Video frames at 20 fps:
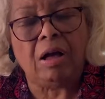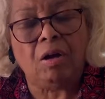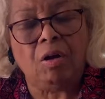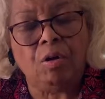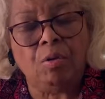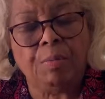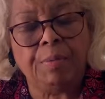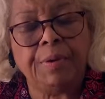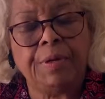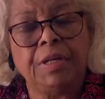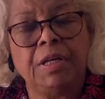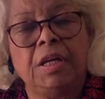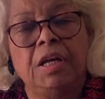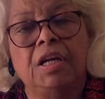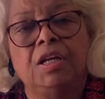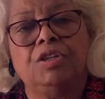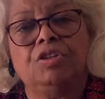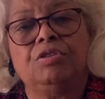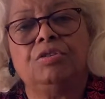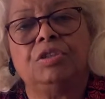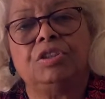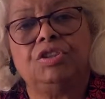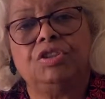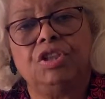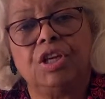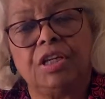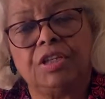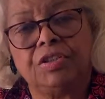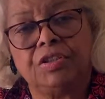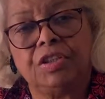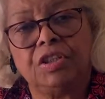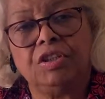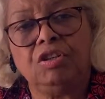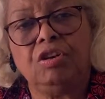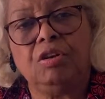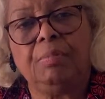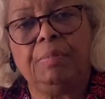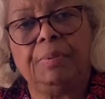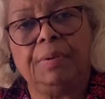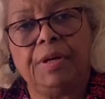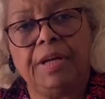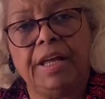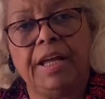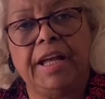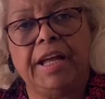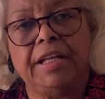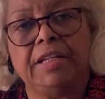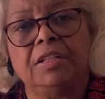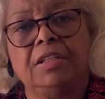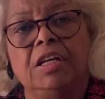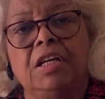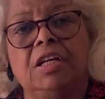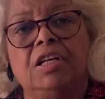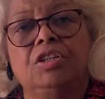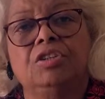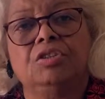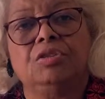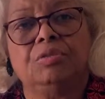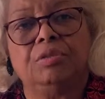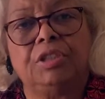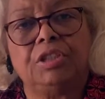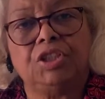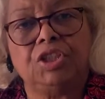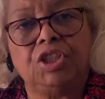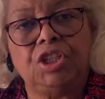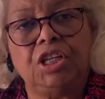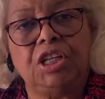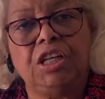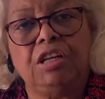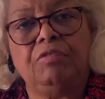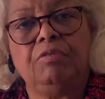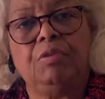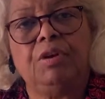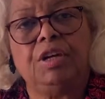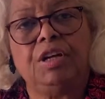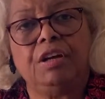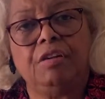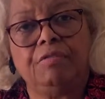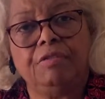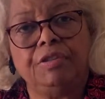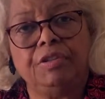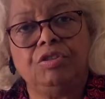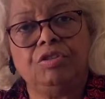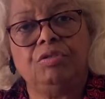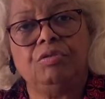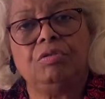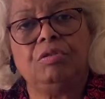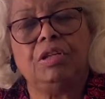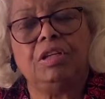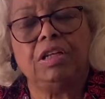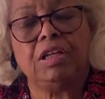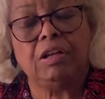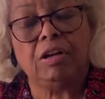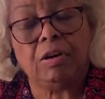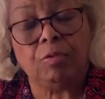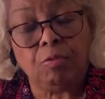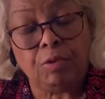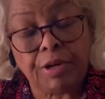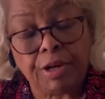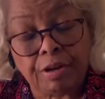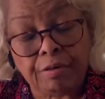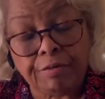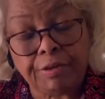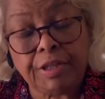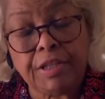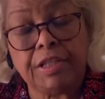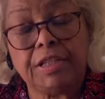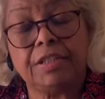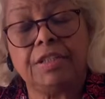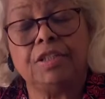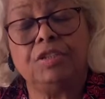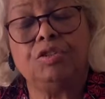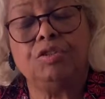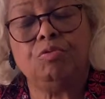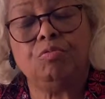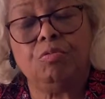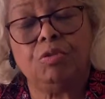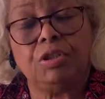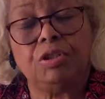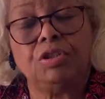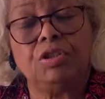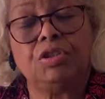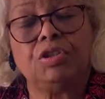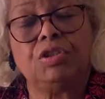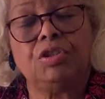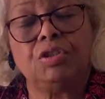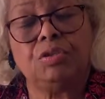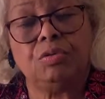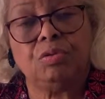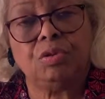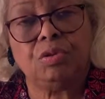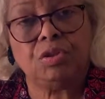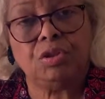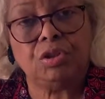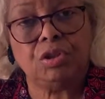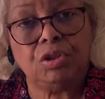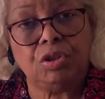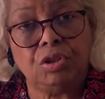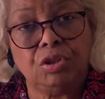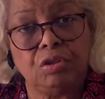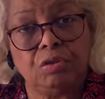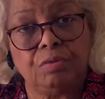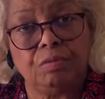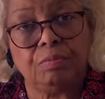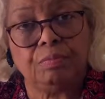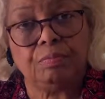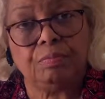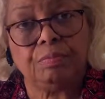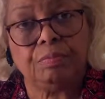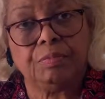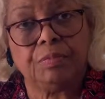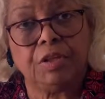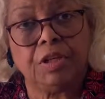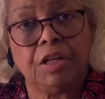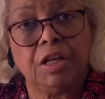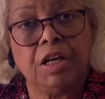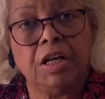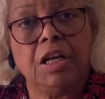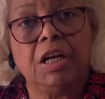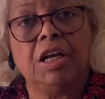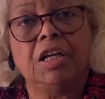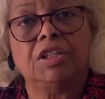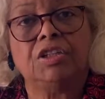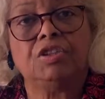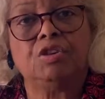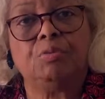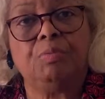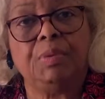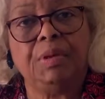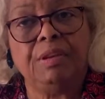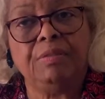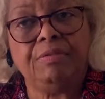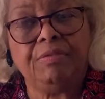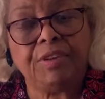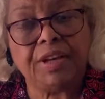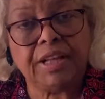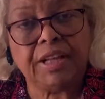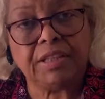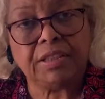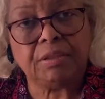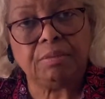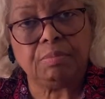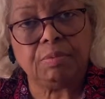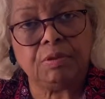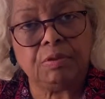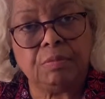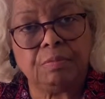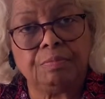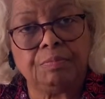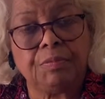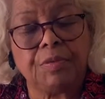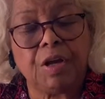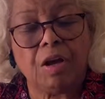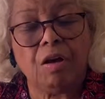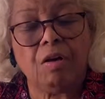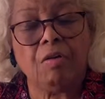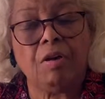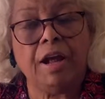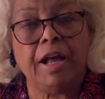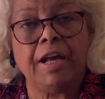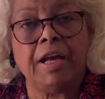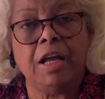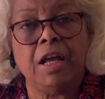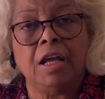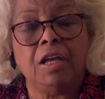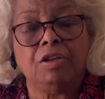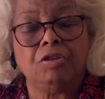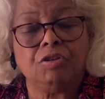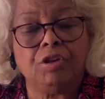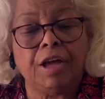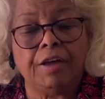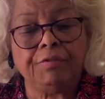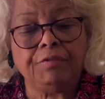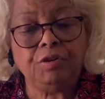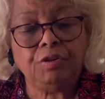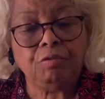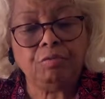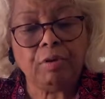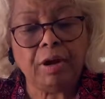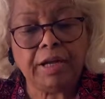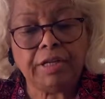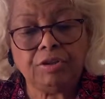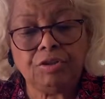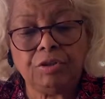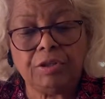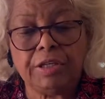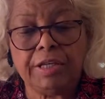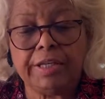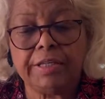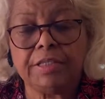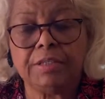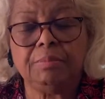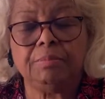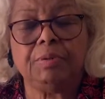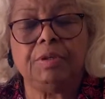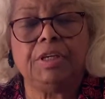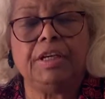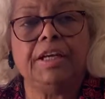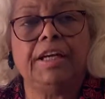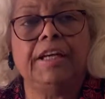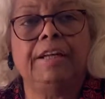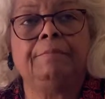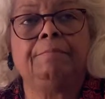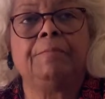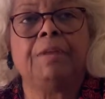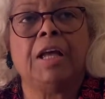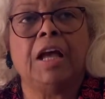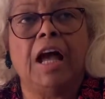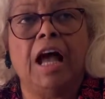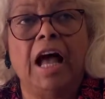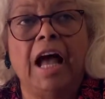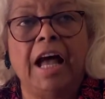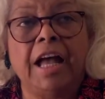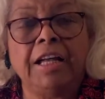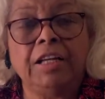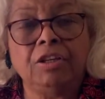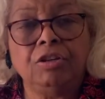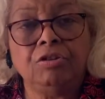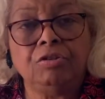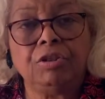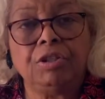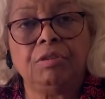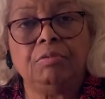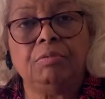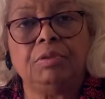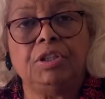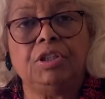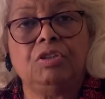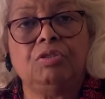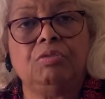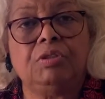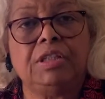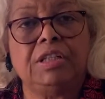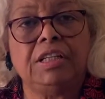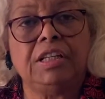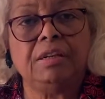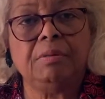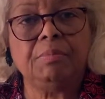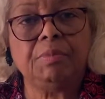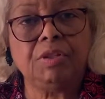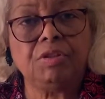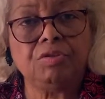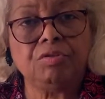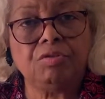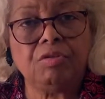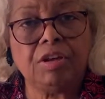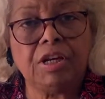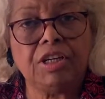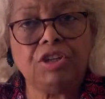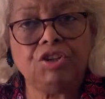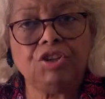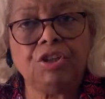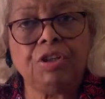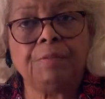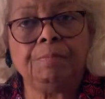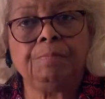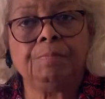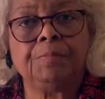open to adjusting your plan to achieve whatever it is that you want your students to do. Okay? So be flexible. All right. So after you write your lesson plan, I usually would do a demonstration,